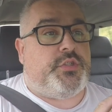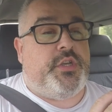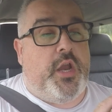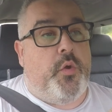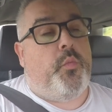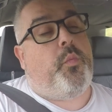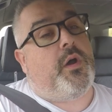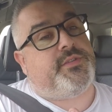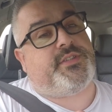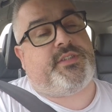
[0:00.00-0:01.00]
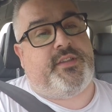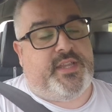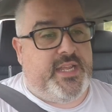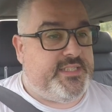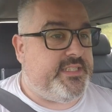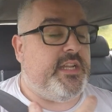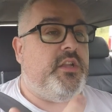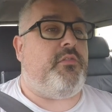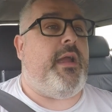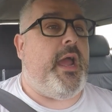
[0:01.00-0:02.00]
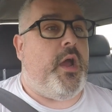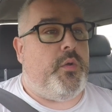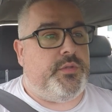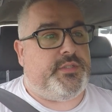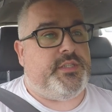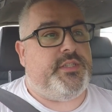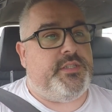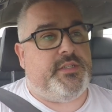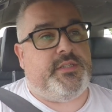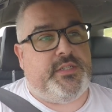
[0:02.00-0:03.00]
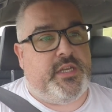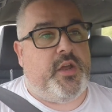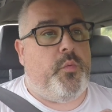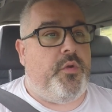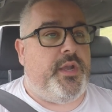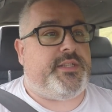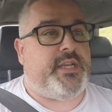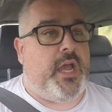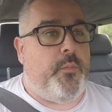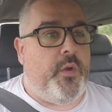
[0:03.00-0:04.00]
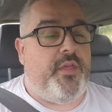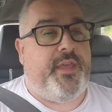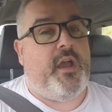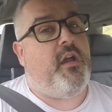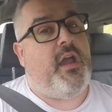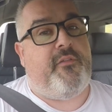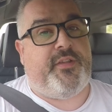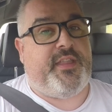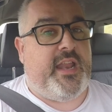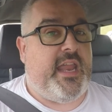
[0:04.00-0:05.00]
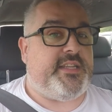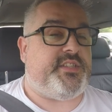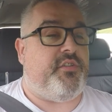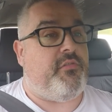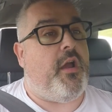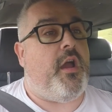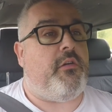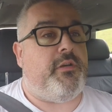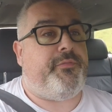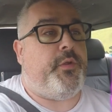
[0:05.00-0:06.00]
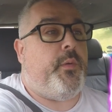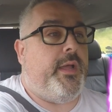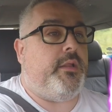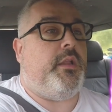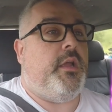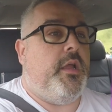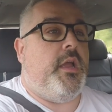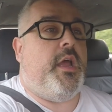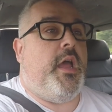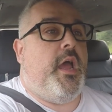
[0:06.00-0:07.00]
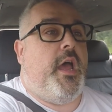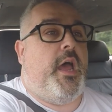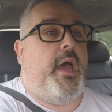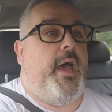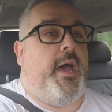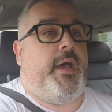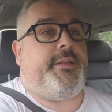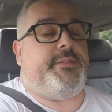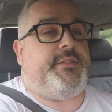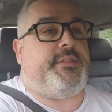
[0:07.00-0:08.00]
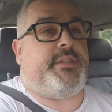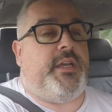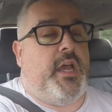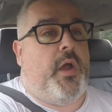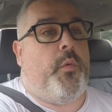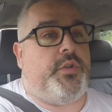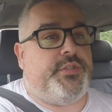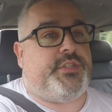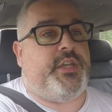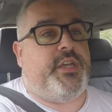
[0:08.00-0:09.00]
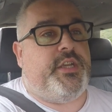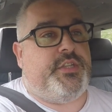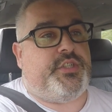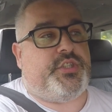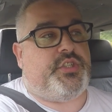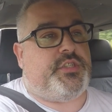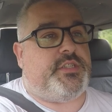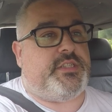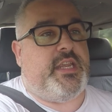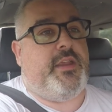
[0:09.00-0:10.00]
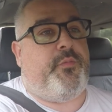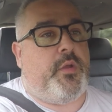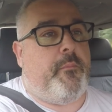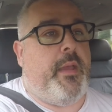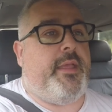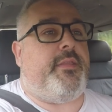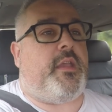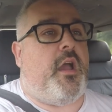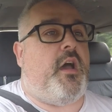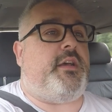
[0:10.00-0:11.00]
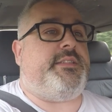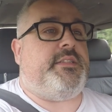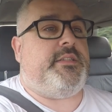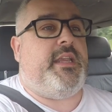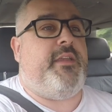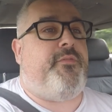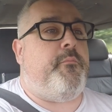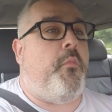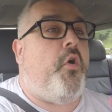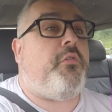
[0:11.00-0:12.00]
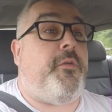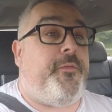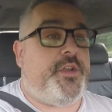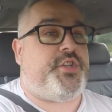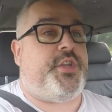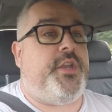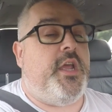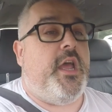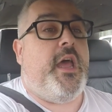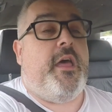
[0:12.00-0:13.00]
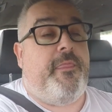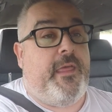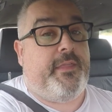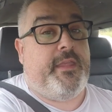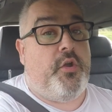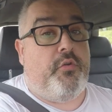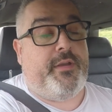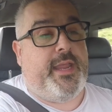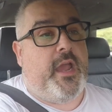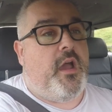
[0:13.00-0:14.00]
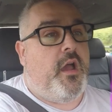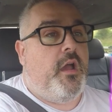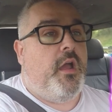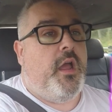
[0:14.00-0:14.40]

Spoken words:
You know, whilst they're still around, and you know, we're in a time where they are having their last hurrah, if you will, and I want to just see if we can make the cars even more efficient than they already are,